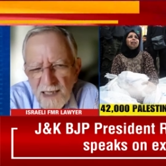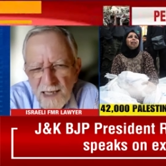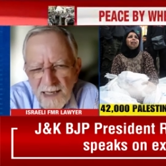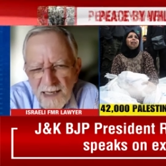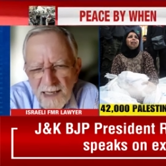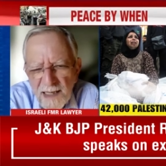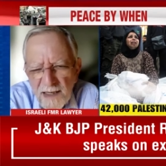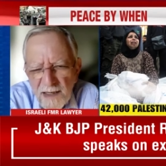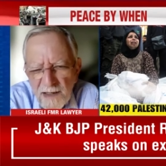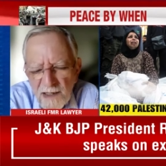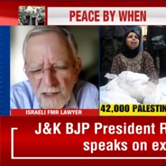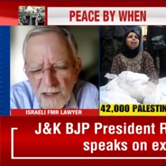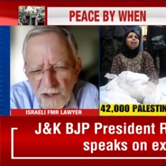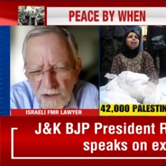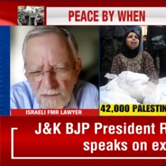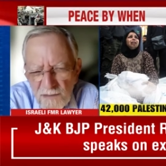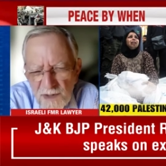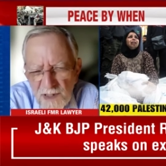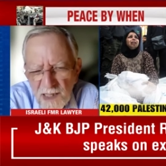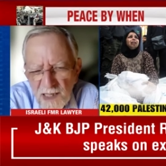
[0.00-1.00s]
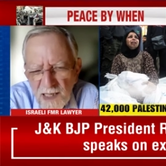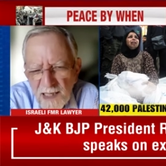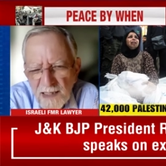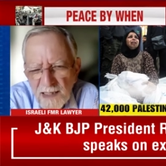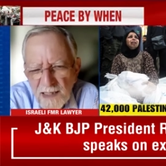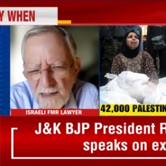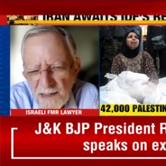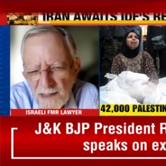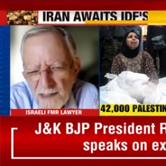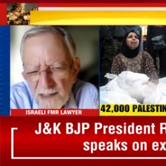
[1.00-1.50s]
at our homes, at our
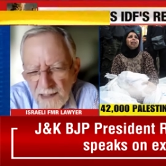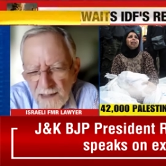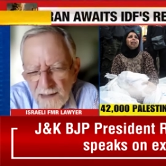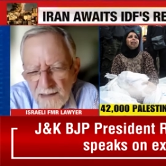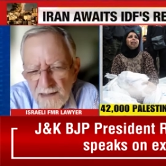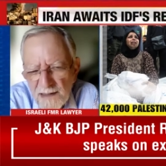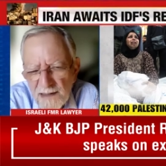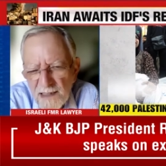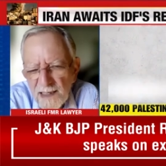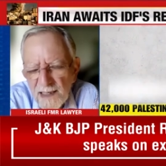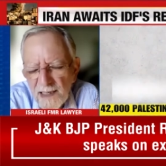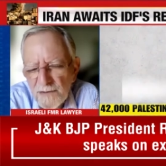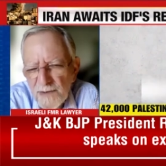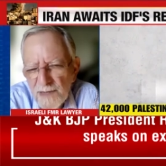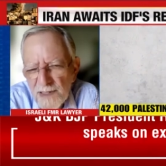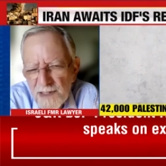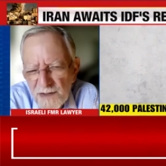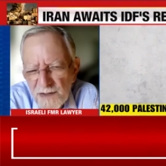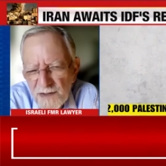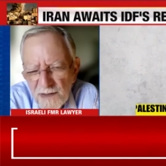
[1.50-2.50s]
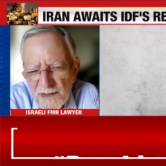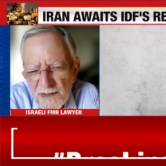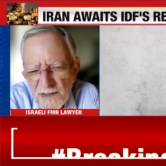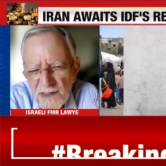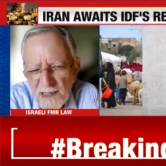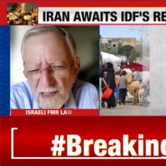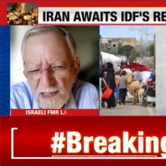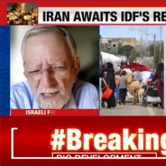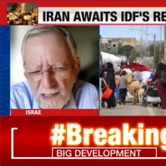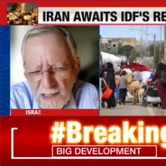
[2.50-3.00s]
kindergartens, at our restaurants, and
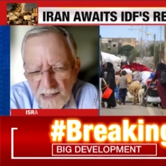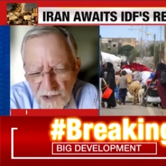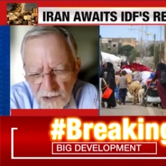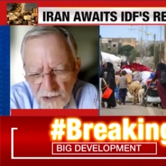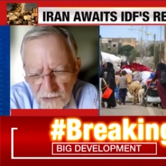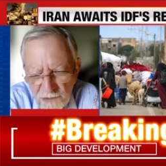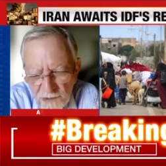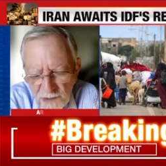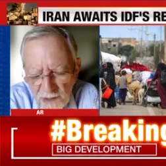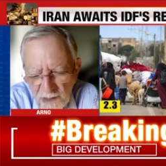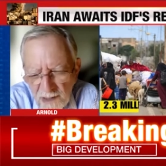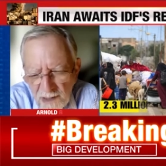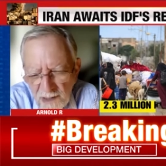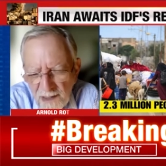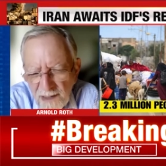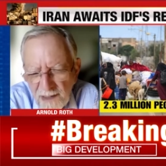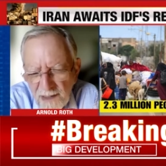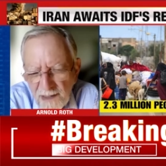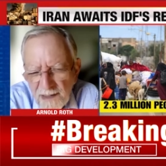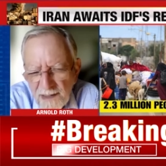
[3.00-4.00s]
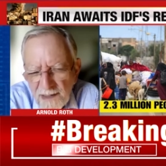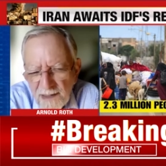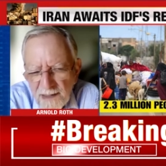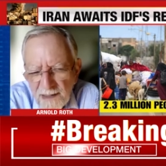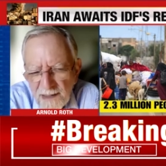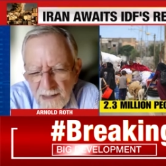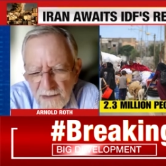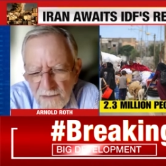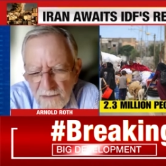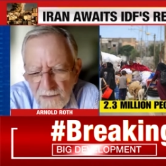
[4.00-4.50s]
at our children.
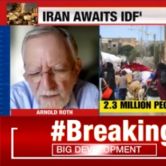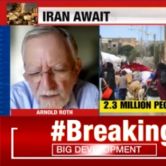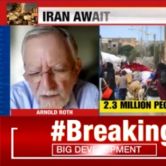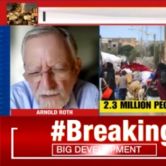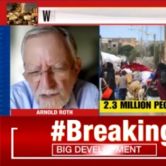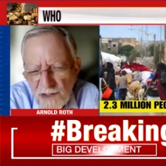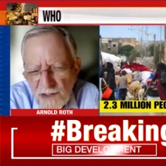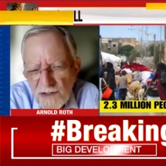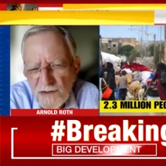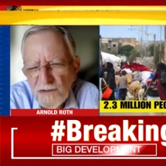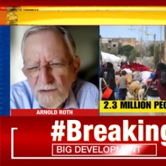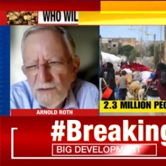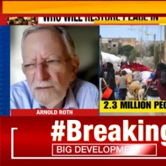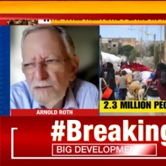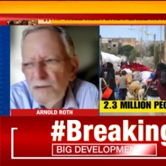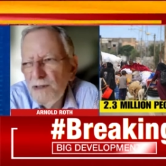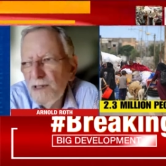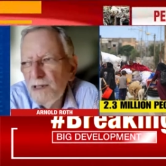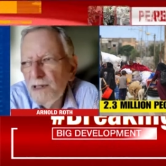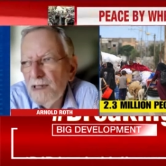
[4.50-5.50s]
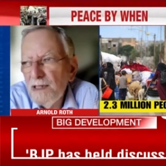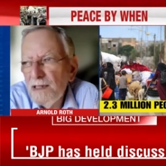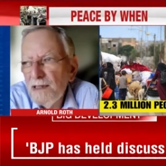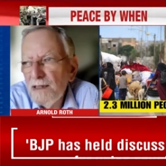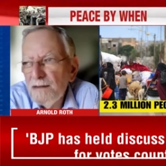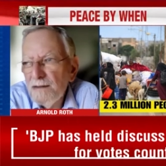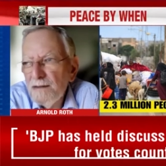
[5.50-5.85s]
Uh, those two uh,